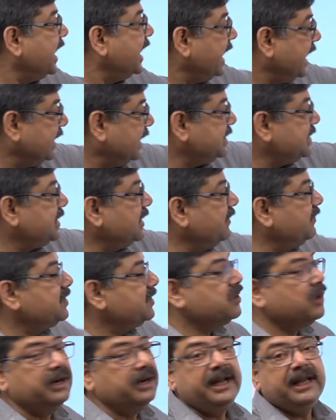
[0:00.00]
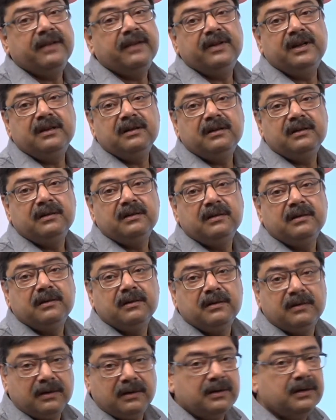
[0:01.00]
HCF is already given.
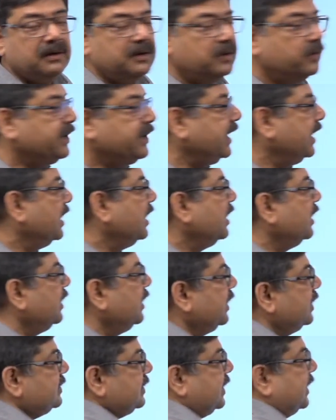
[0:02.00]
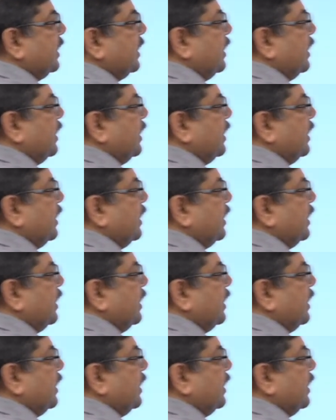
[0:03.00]
Okay, let us say the